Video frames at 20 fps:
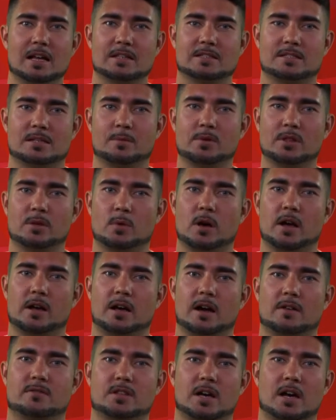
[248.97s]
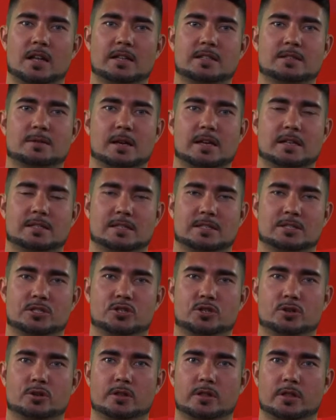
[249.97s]
Some of the work I've done has
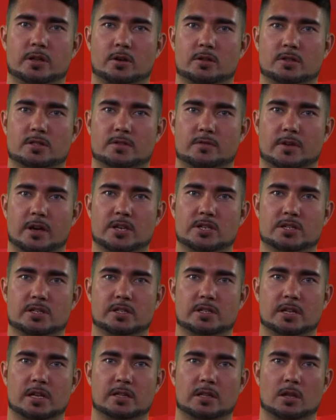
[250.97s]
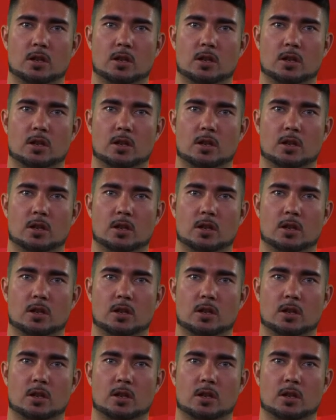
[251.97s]
ensured the conservation and